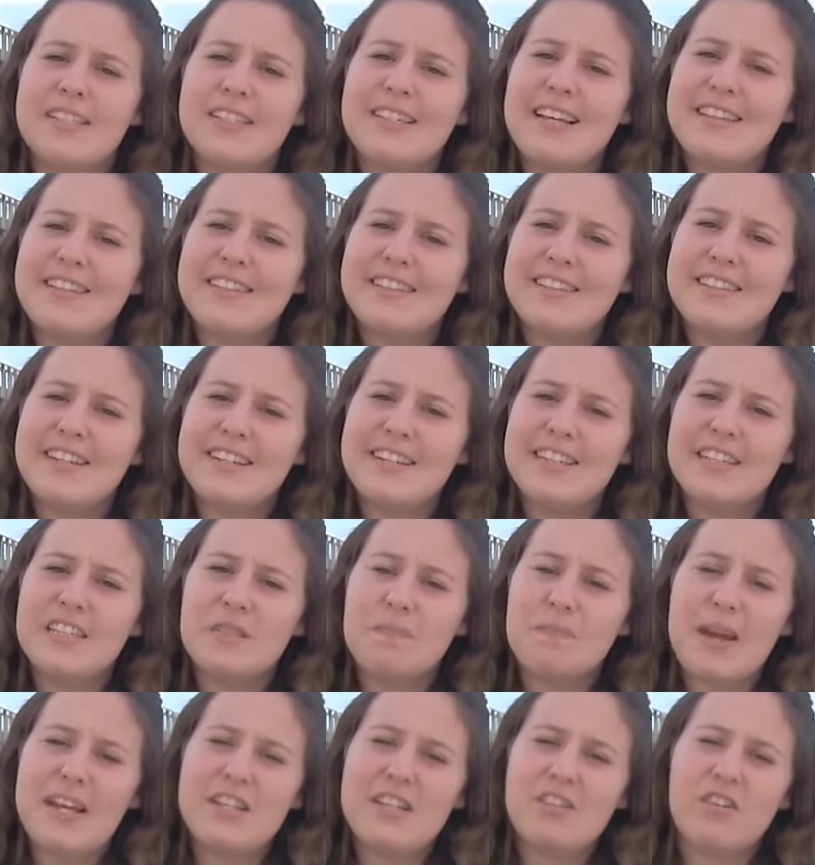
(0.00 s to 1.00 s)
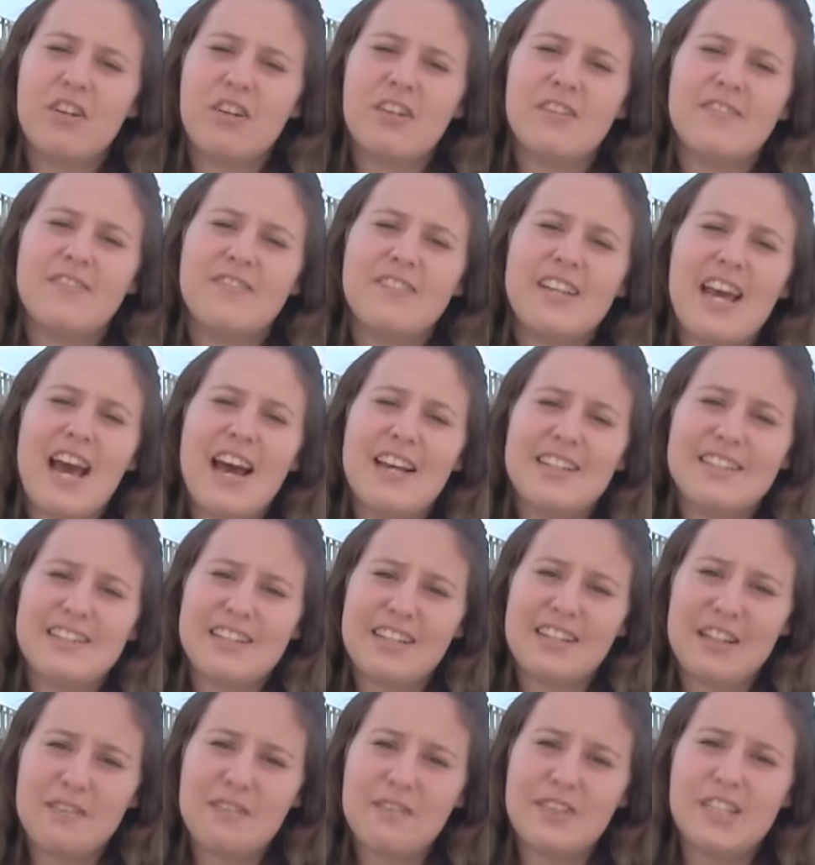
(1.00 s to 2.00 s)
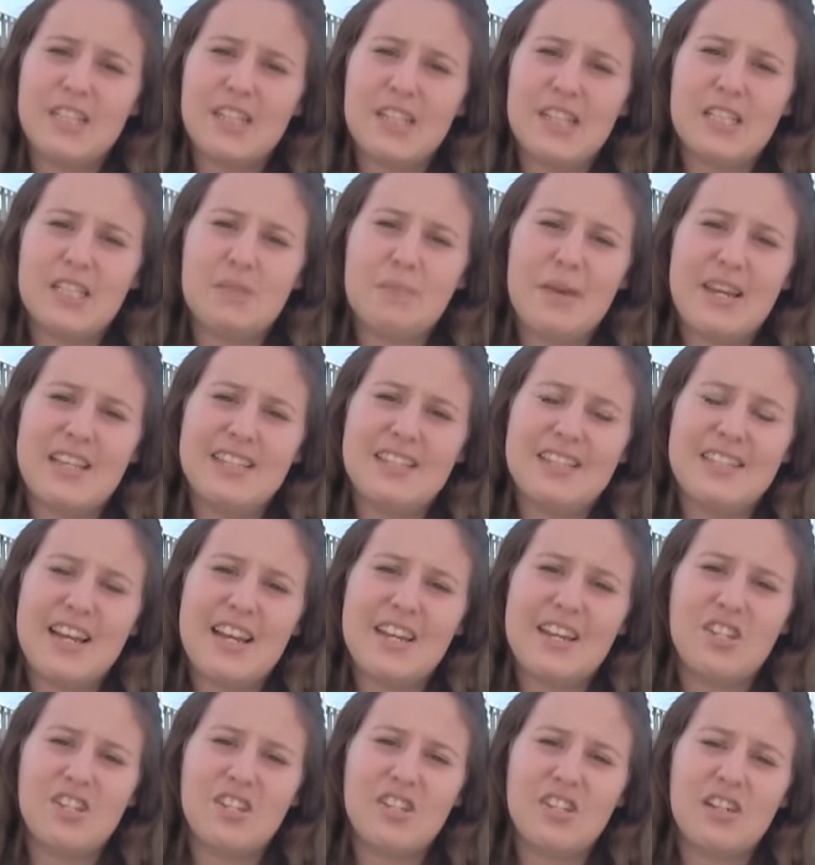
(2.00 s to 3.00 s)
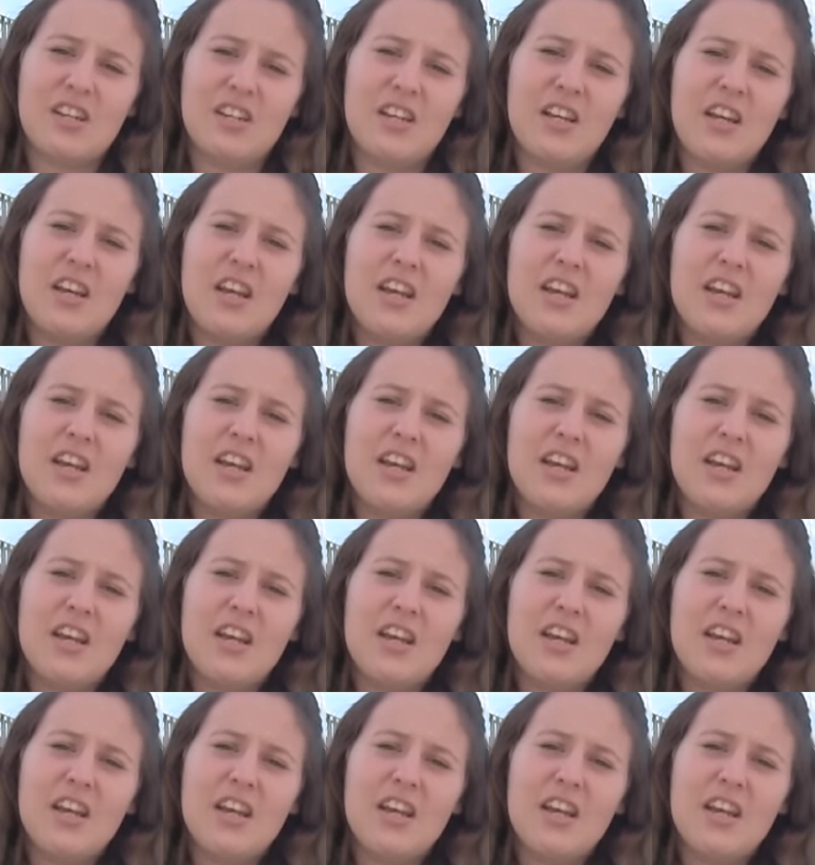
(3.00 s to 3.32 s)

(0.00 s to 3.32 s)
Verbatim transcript: that the Cygnus spacecraft has delivered to the space station.